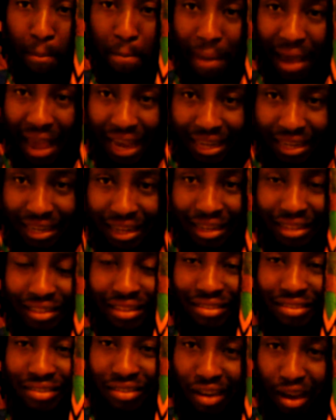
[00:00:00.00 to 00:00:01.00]
man
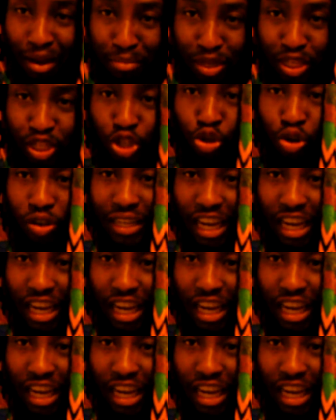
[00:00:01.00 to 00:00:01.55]
determines your